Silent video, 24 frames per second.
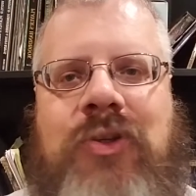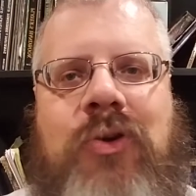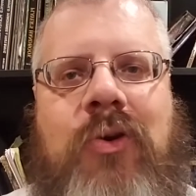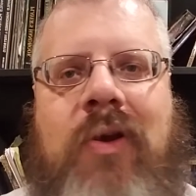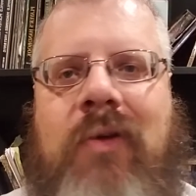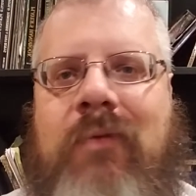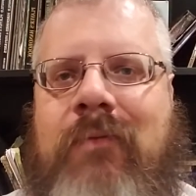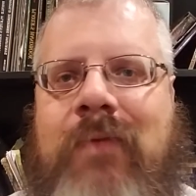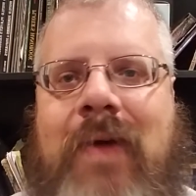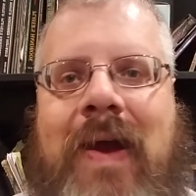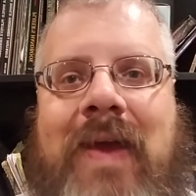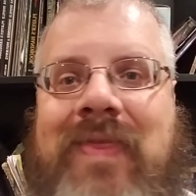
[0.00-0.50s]
You
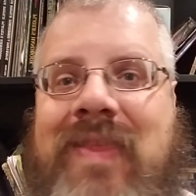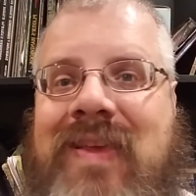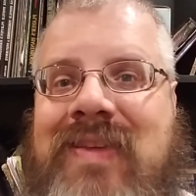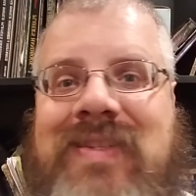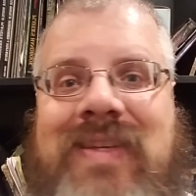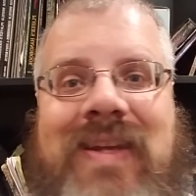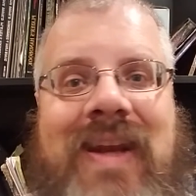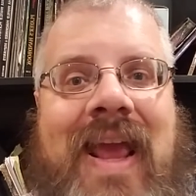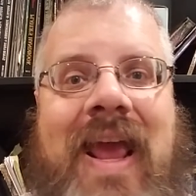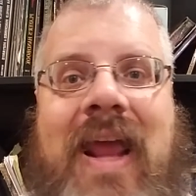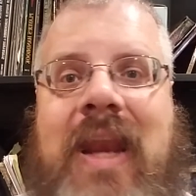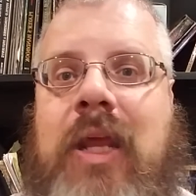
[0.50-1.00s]
can find this
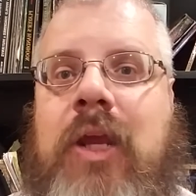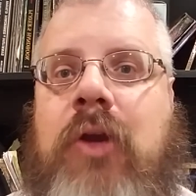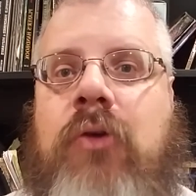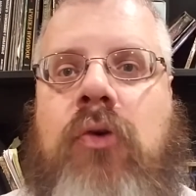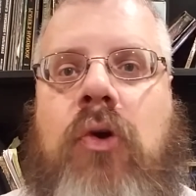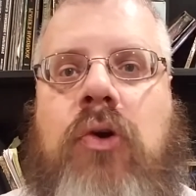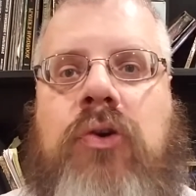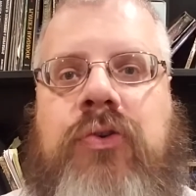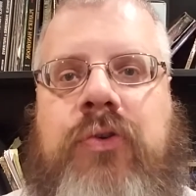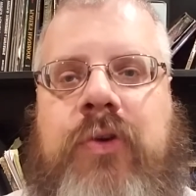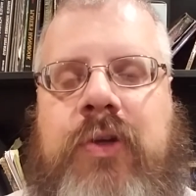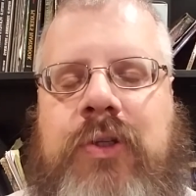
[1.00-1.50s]
at any
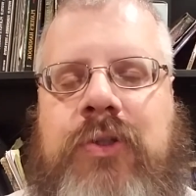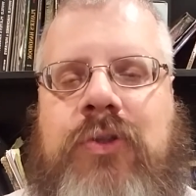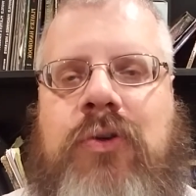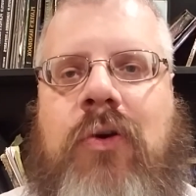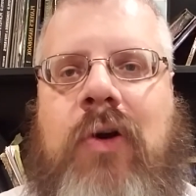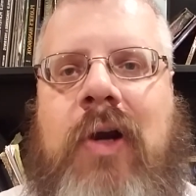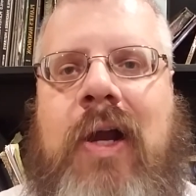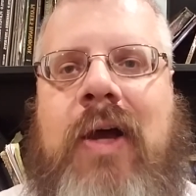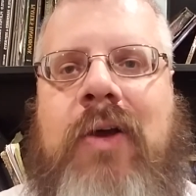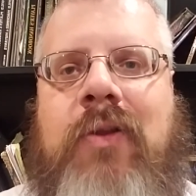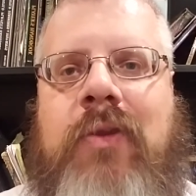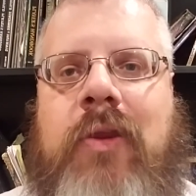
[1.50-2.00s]
grocery
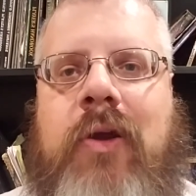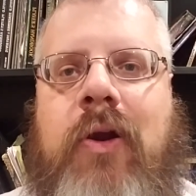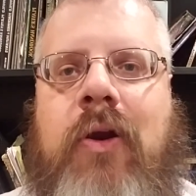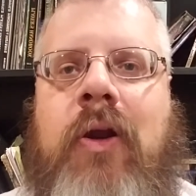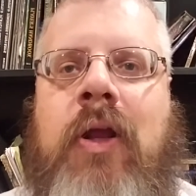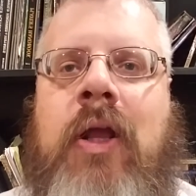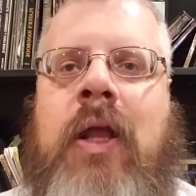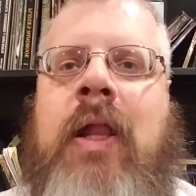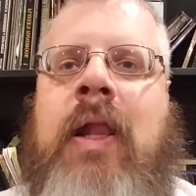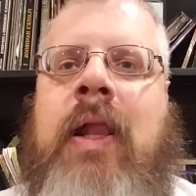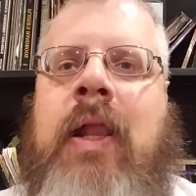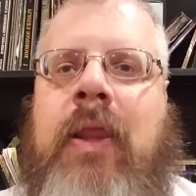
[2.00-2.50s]
store out there.
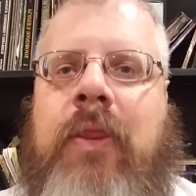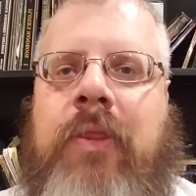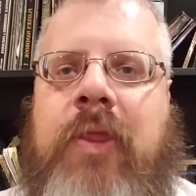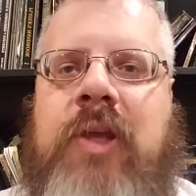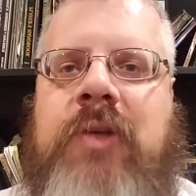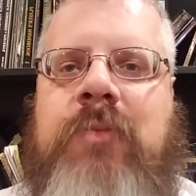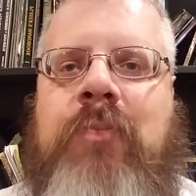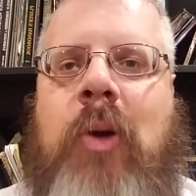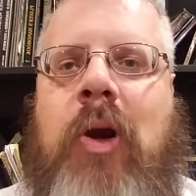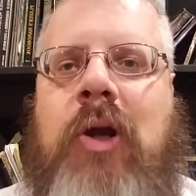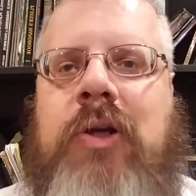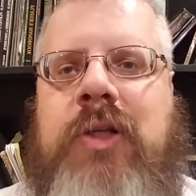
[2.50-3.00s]

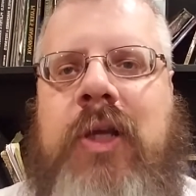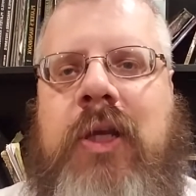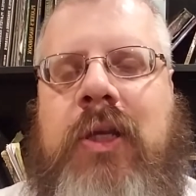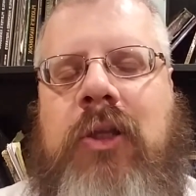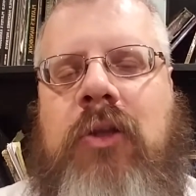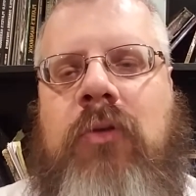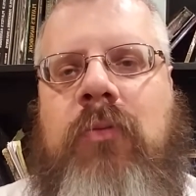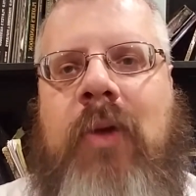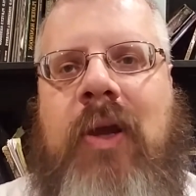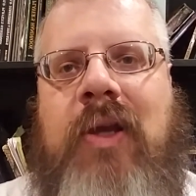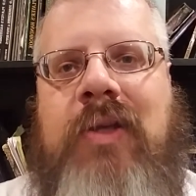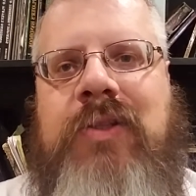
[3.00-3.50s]
This
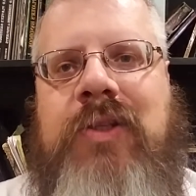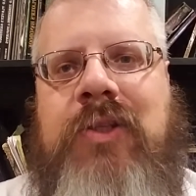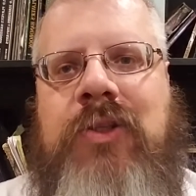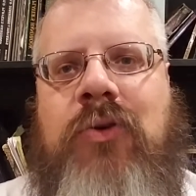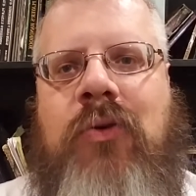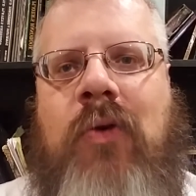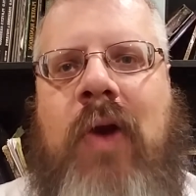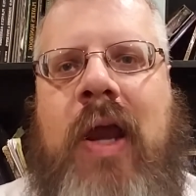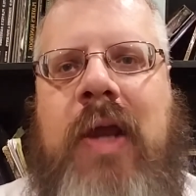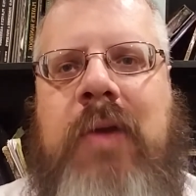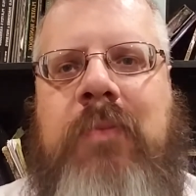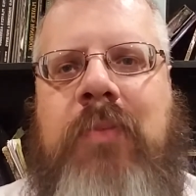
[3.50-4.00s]
particular mix is
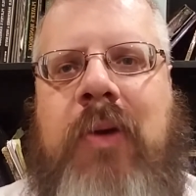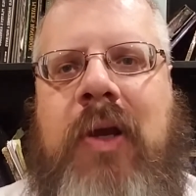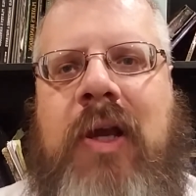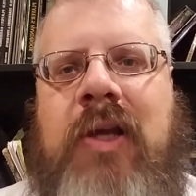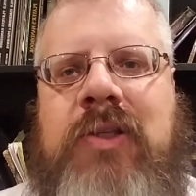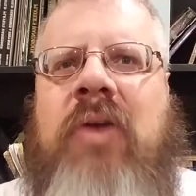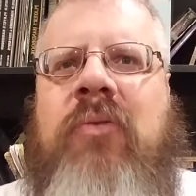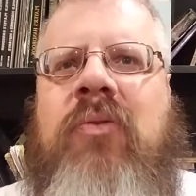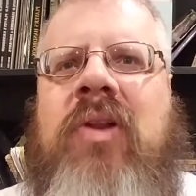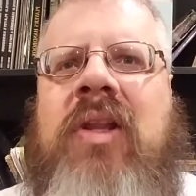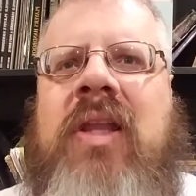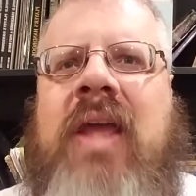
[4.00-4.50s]
great
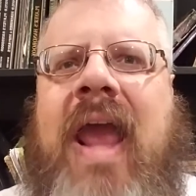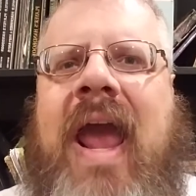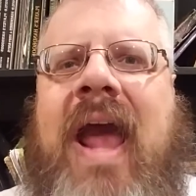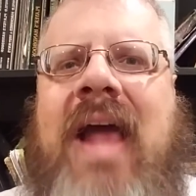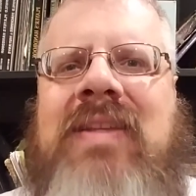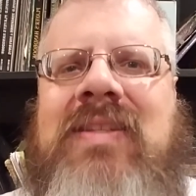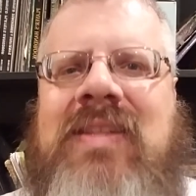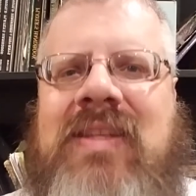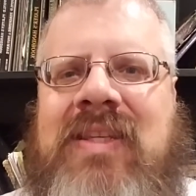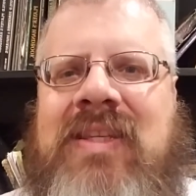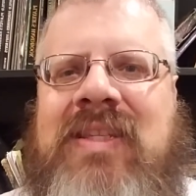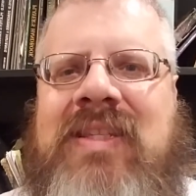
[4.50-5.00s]
because it really
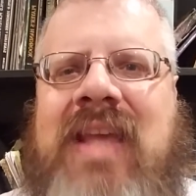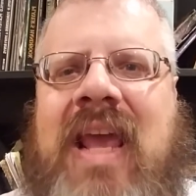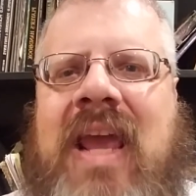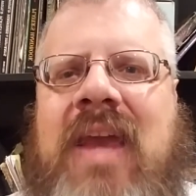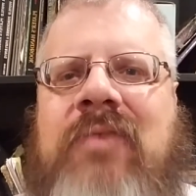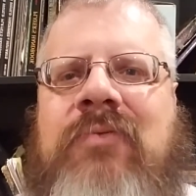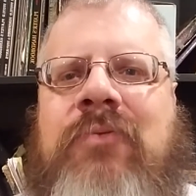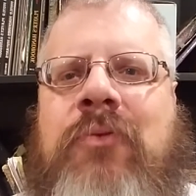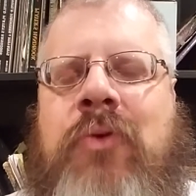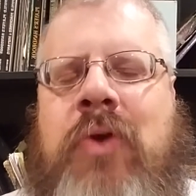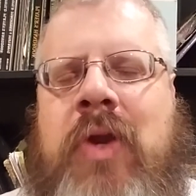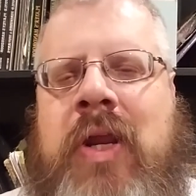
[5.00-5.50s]
adds a
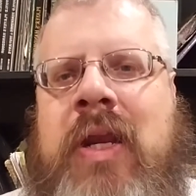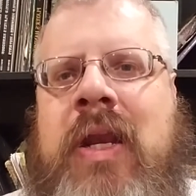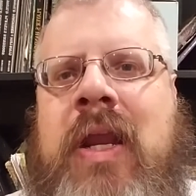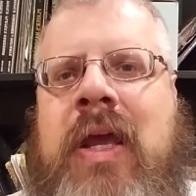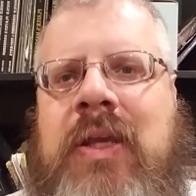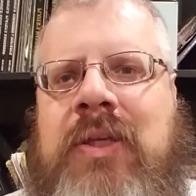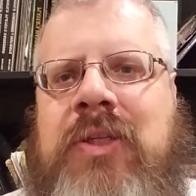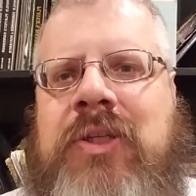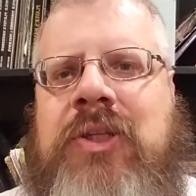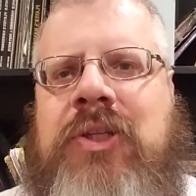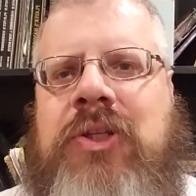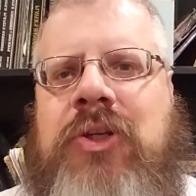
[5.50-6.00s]

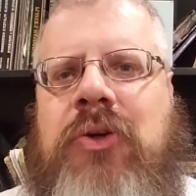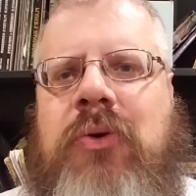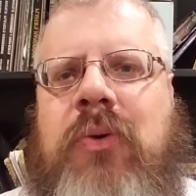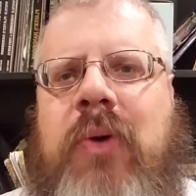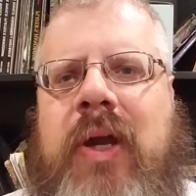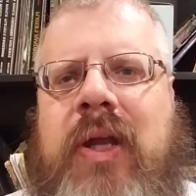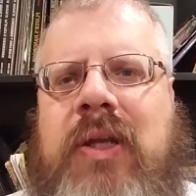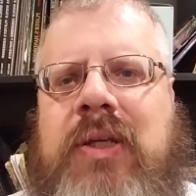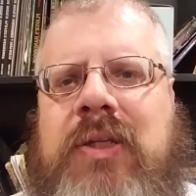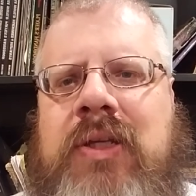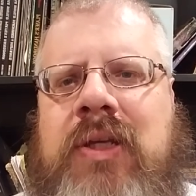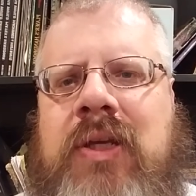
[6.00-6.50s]
savoriness to
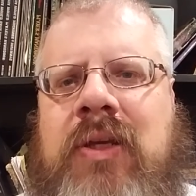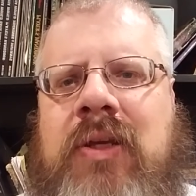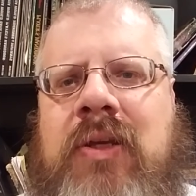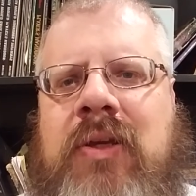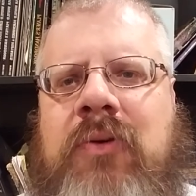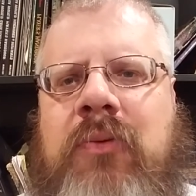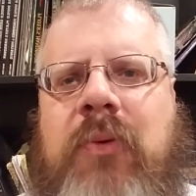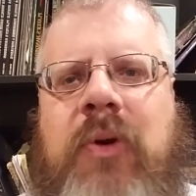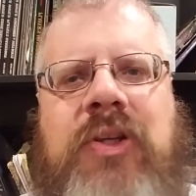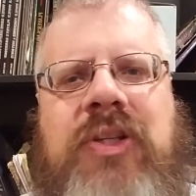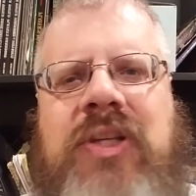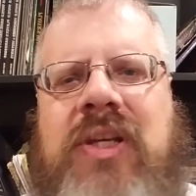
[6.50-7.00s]
it,
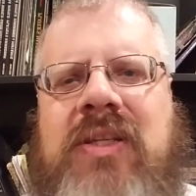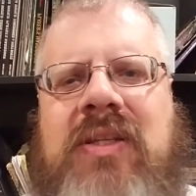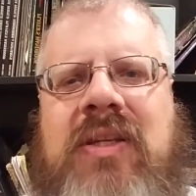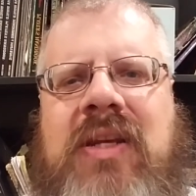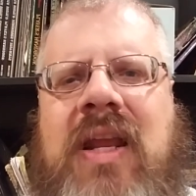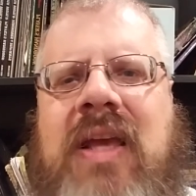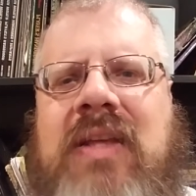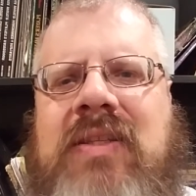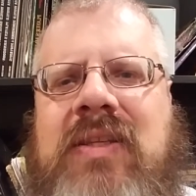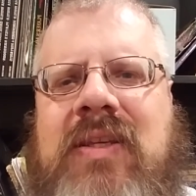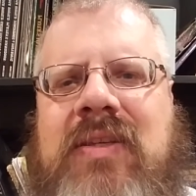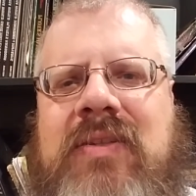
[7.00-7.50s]
which isn't
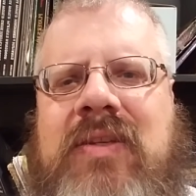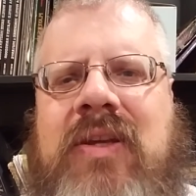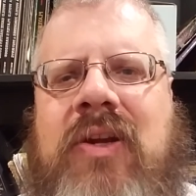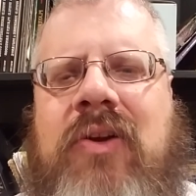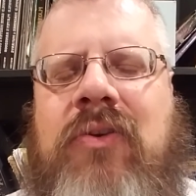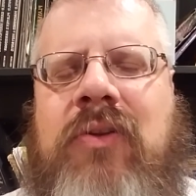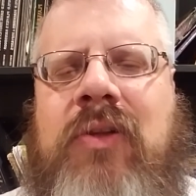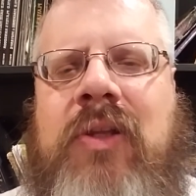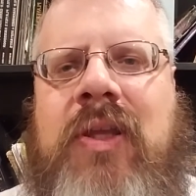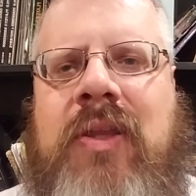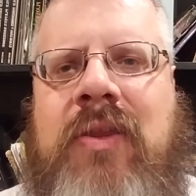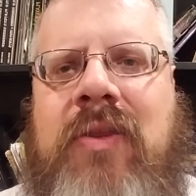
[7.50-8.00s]

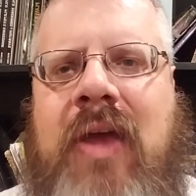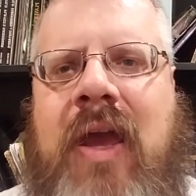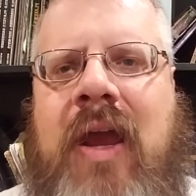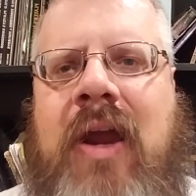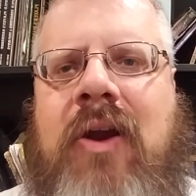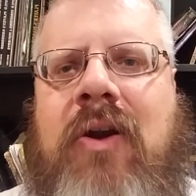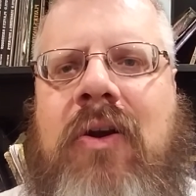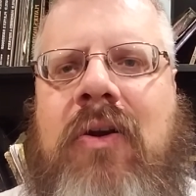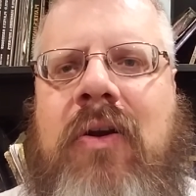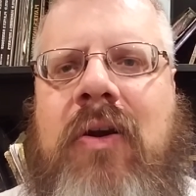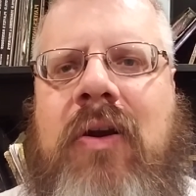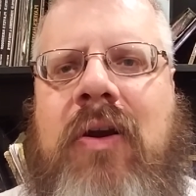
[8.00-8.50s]
necessarily
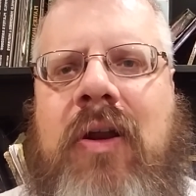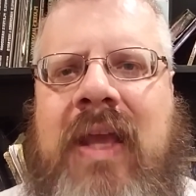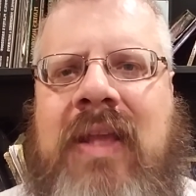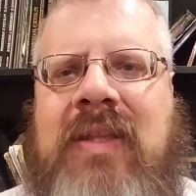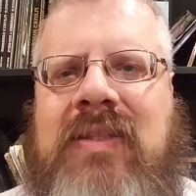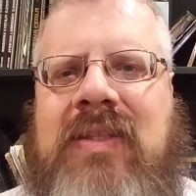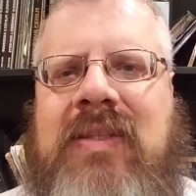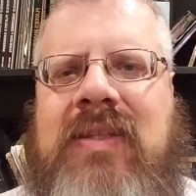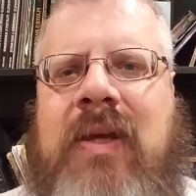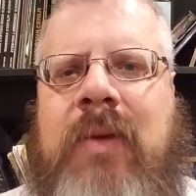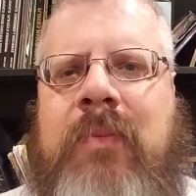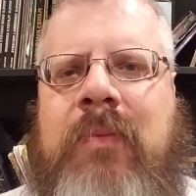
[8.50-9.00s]
there in
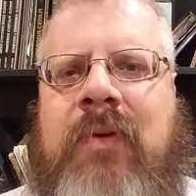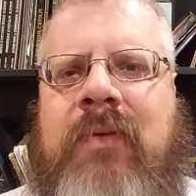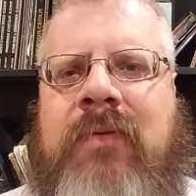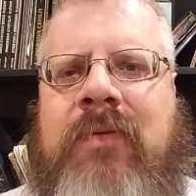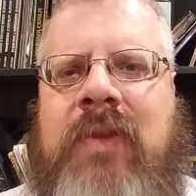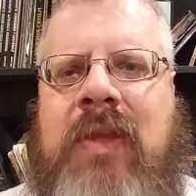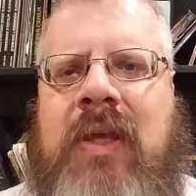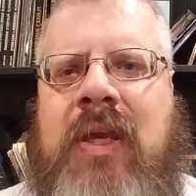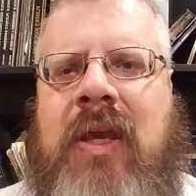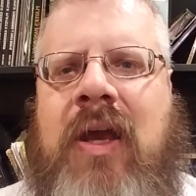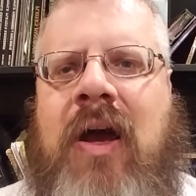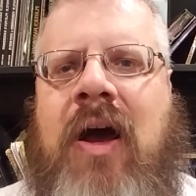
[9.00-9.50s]
some
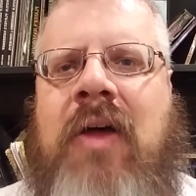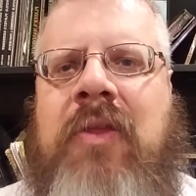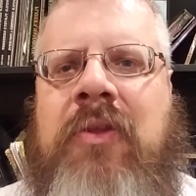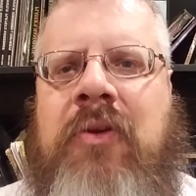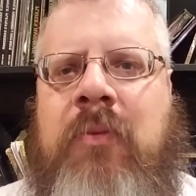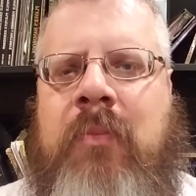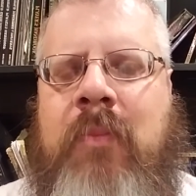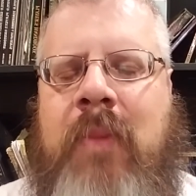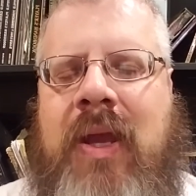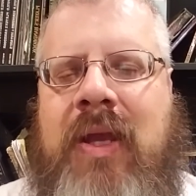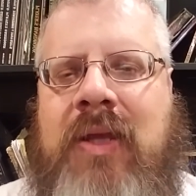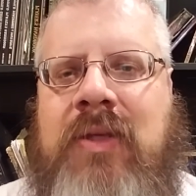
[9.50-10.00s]
of the
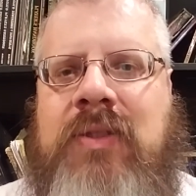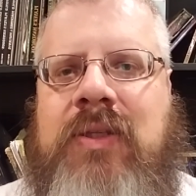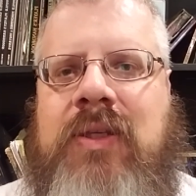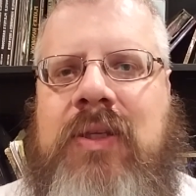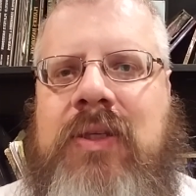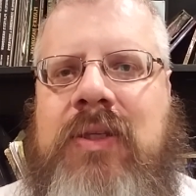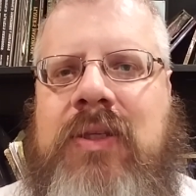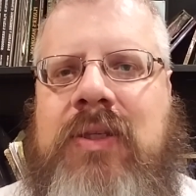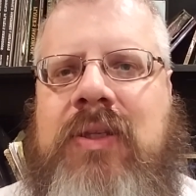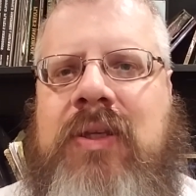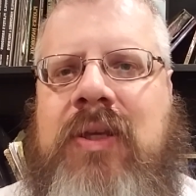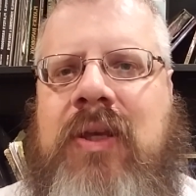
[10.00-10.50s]
other
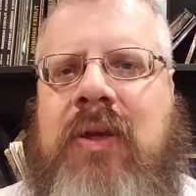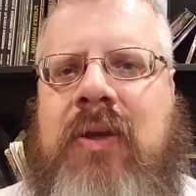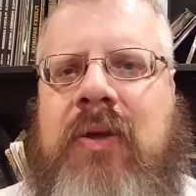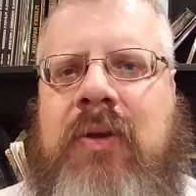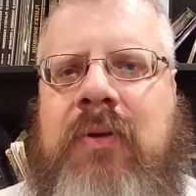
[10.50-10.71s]
mixes.